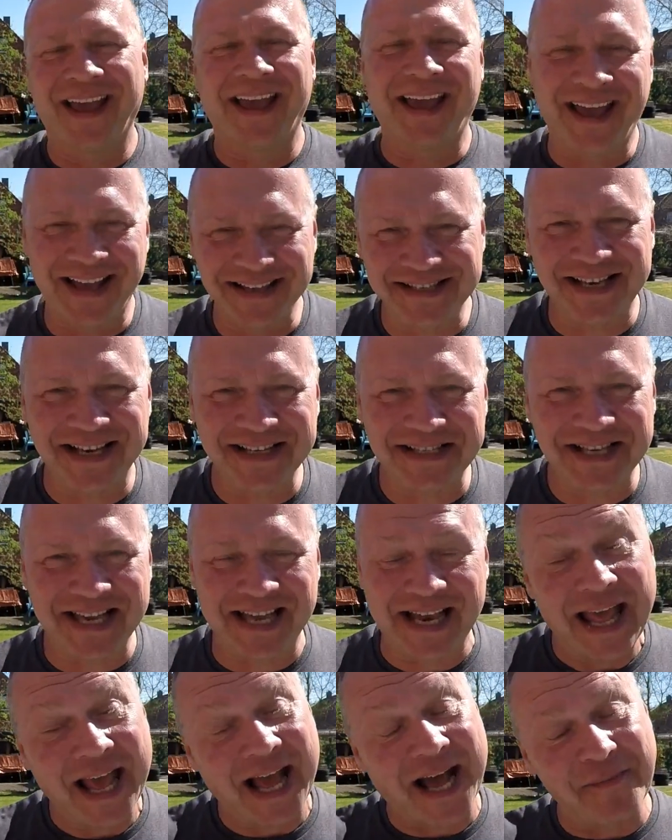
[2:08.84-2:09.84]
as I
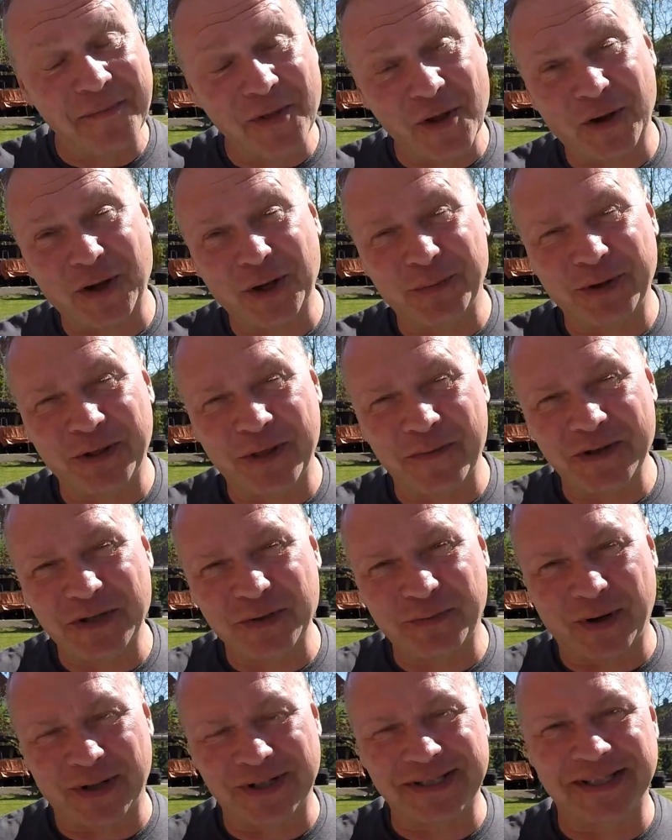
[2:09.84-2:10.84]
said, I'm not going to put them
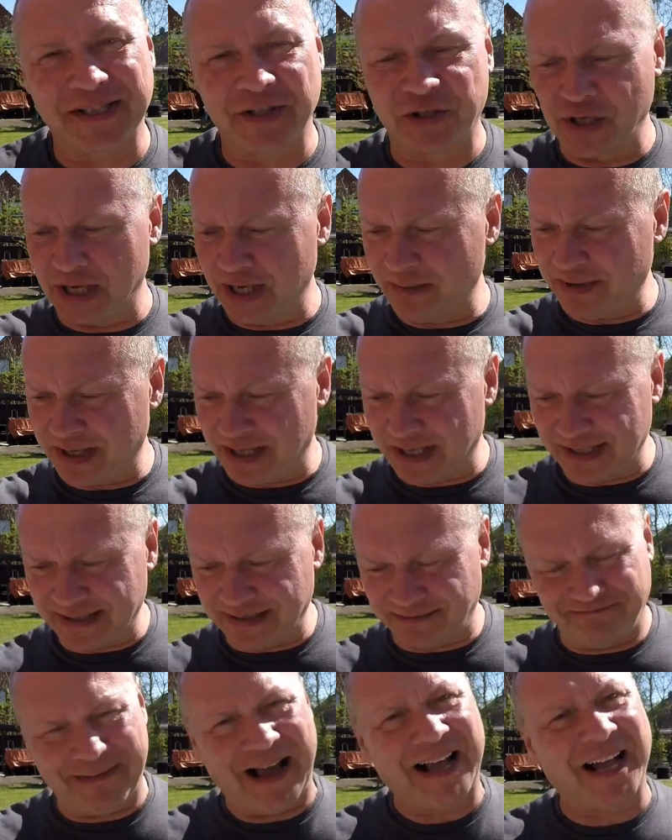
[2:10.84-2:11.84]
into pots this year
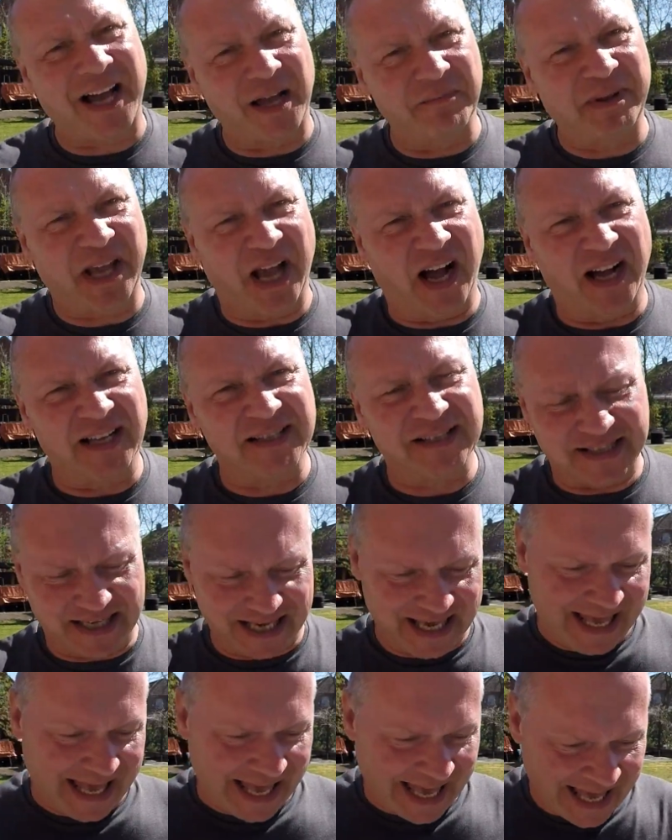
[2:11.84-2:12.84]
because I can't be asked.
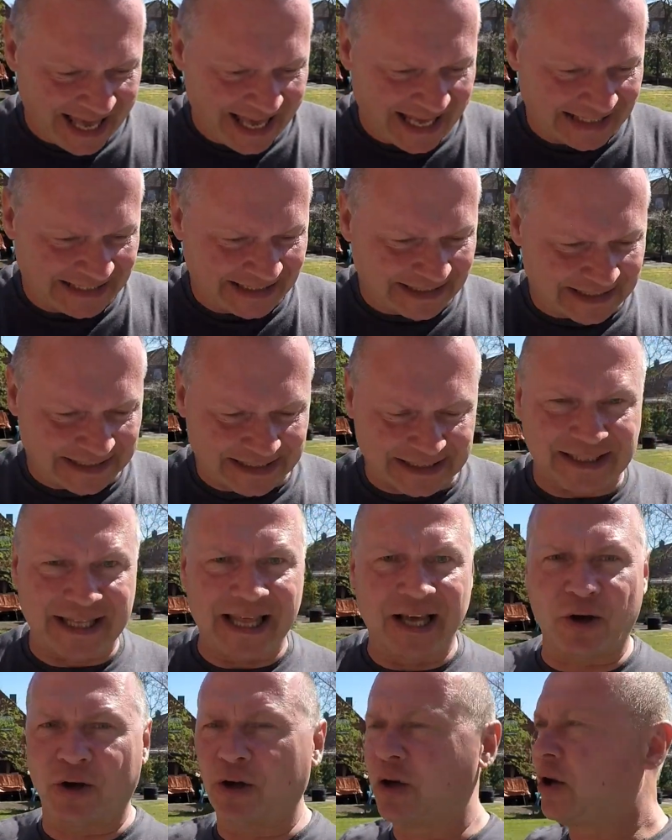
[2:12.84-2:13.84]
And they're going to